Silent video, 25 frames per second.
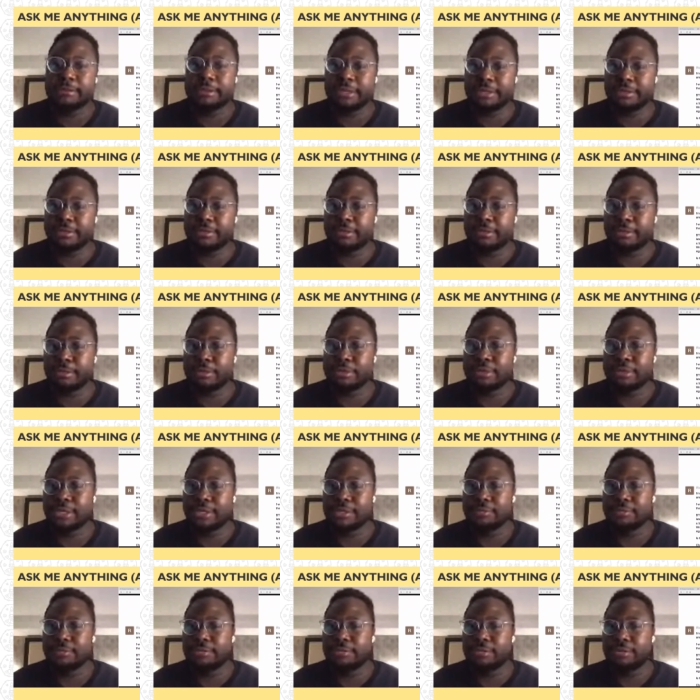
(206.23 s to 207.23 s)
Yeah, so it looks
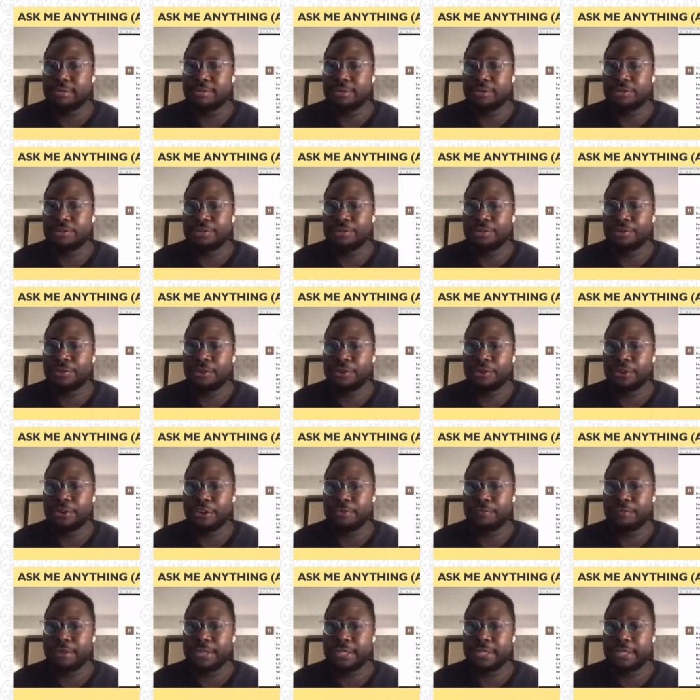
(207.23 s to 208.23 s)
like they're
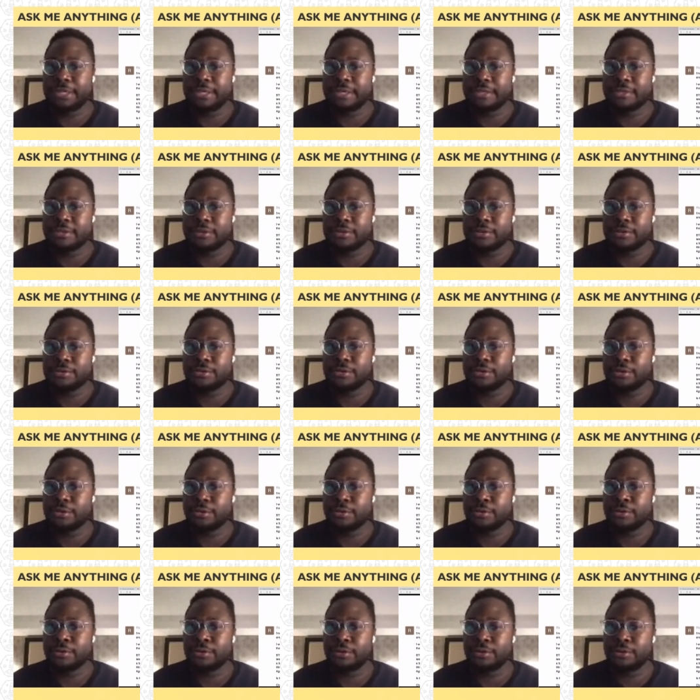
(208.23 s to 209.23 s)
targeting mainly
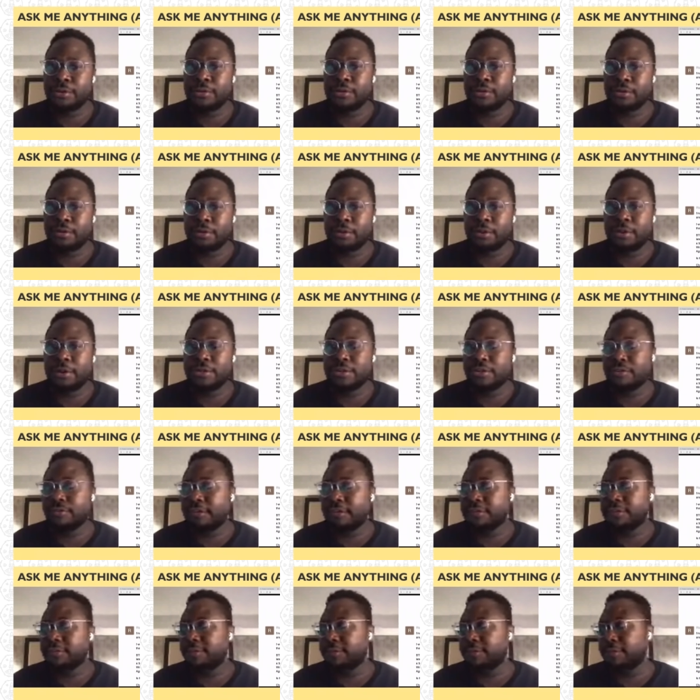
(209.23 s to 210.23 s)
institutional or large
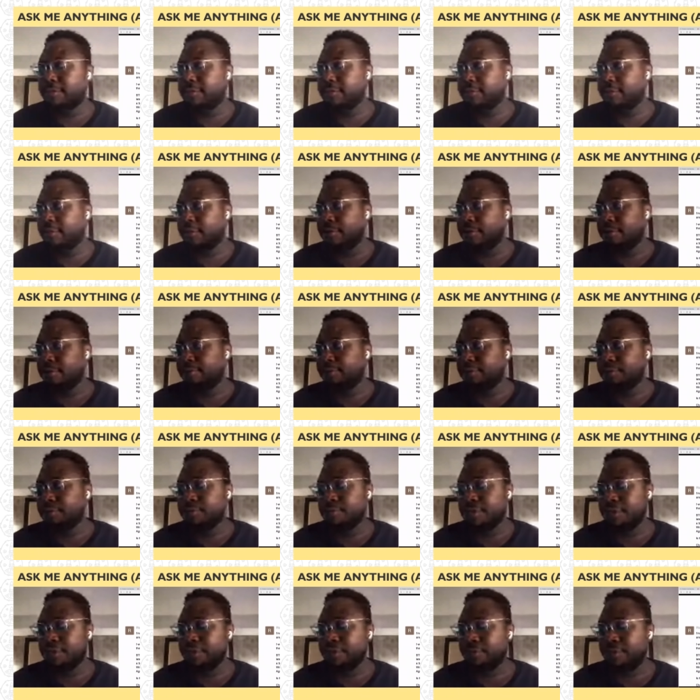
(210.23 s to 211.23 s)
investors. So if you're a
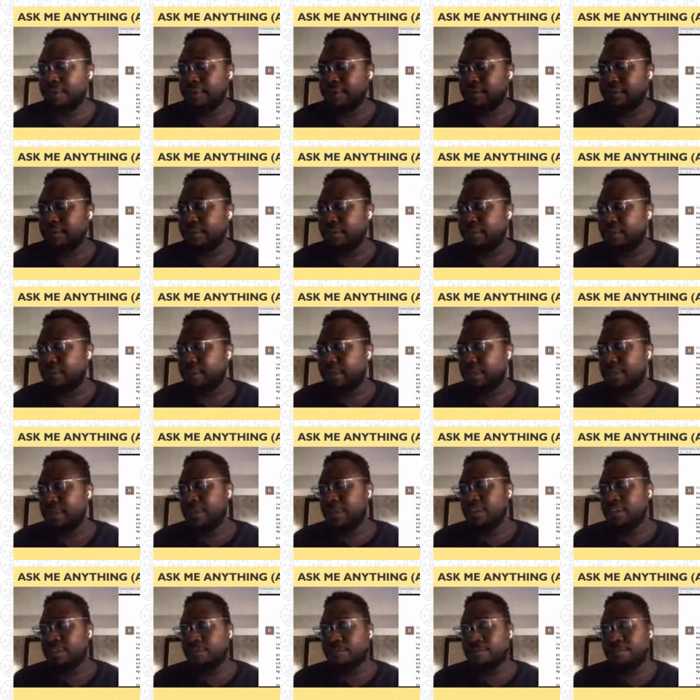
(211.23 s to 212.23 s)
small investor,
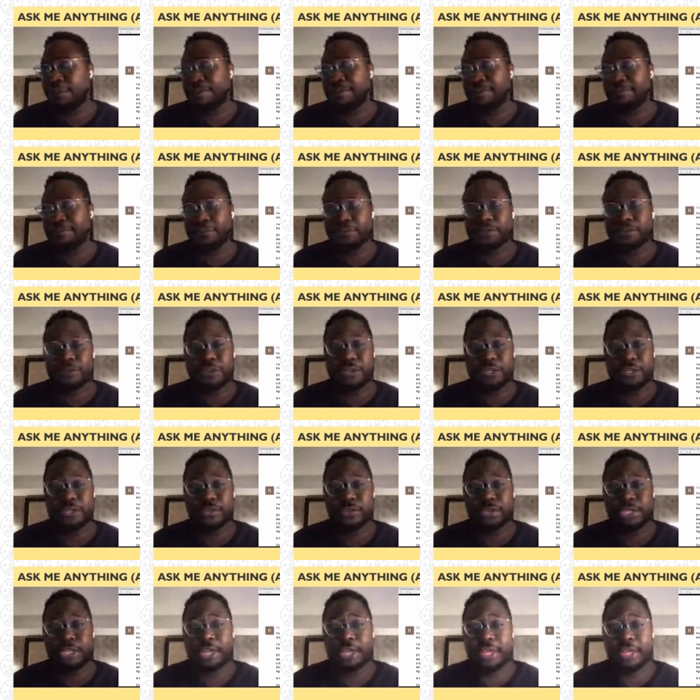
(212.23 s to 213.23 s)
you probably have to look,
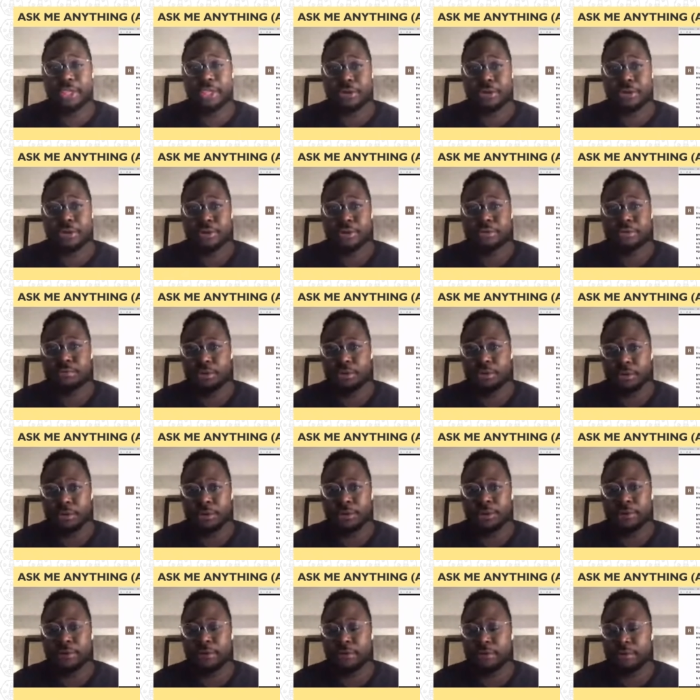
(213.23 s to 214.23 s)
into the other
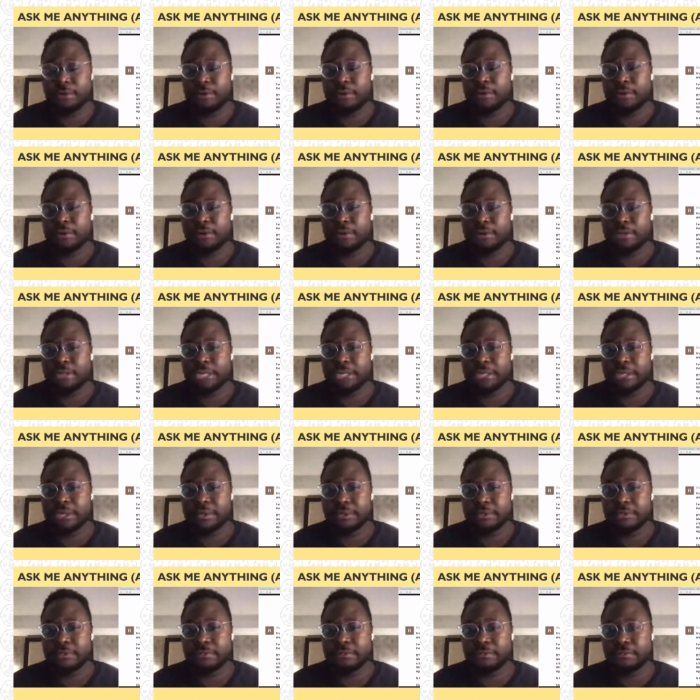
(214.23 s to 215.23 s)
smaller
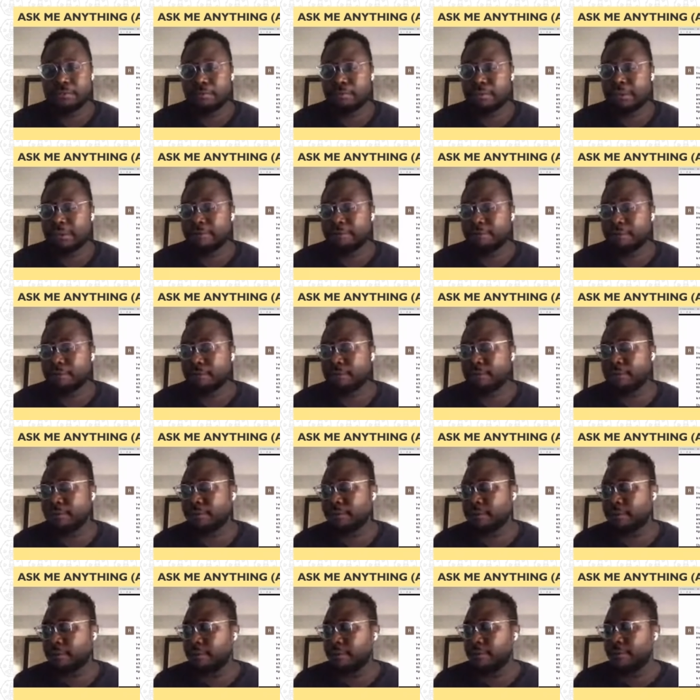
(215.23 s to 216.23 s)
staking platforms.
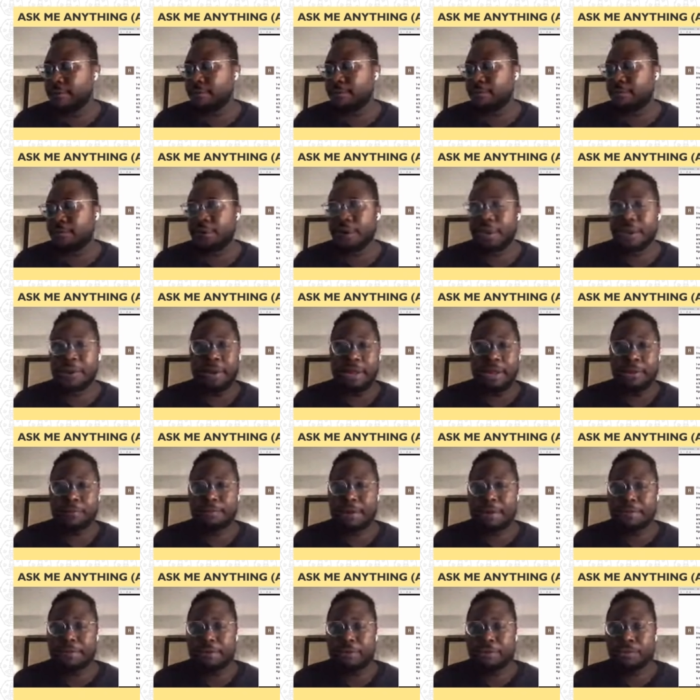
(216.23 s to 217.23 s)
But I'll
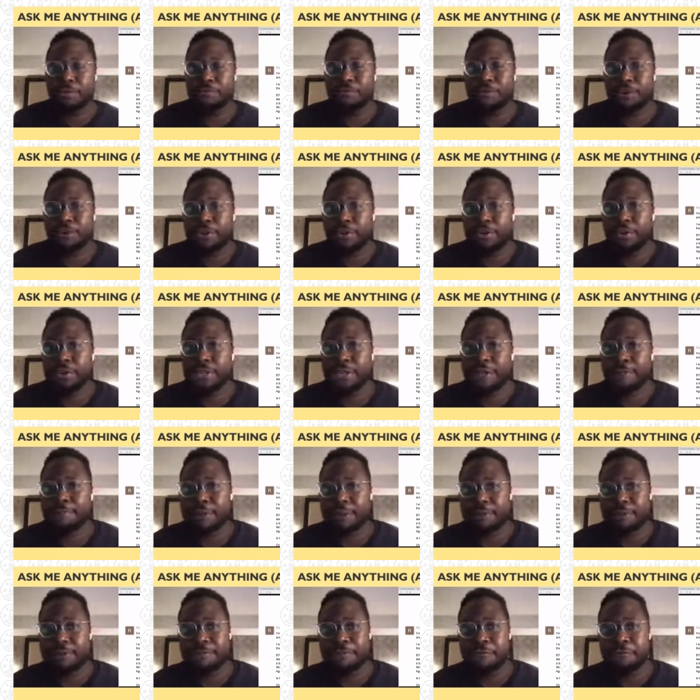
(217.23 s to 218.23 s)
probably do a video on
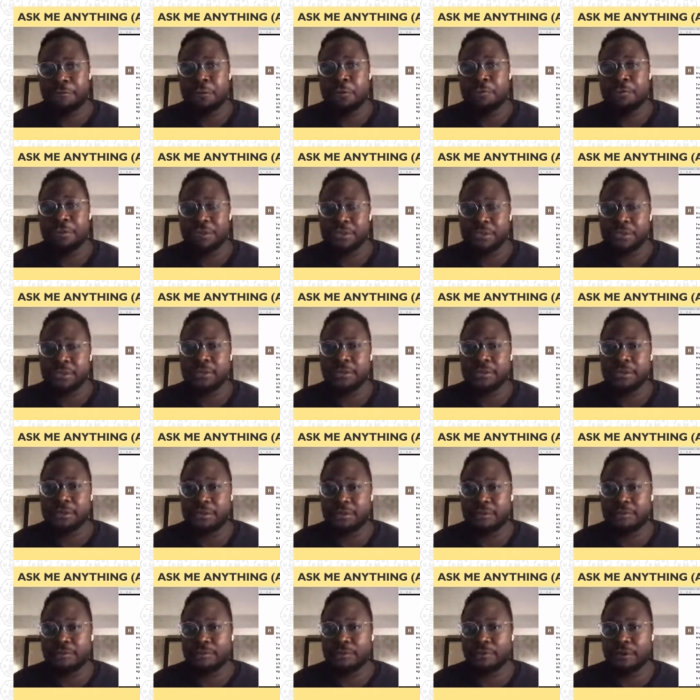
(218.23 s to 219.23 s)
that, probably for Moon Mission
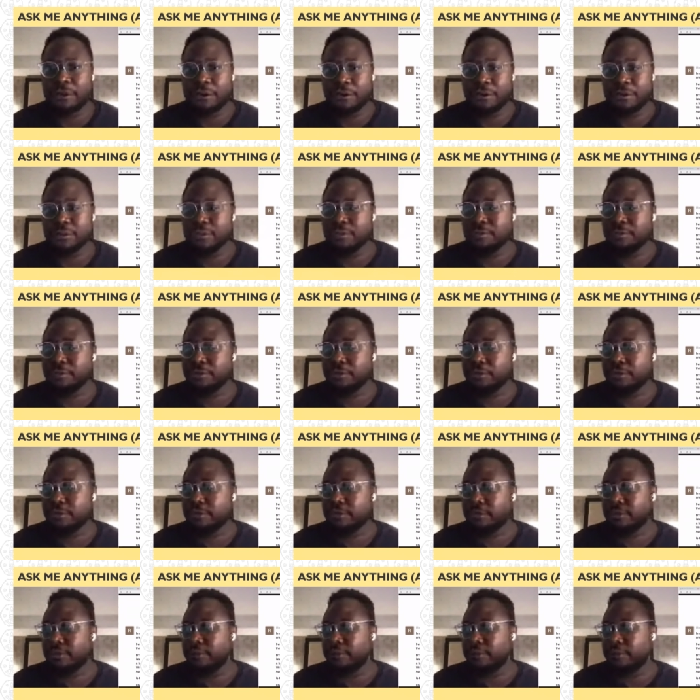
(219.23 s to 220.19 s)
for our customers.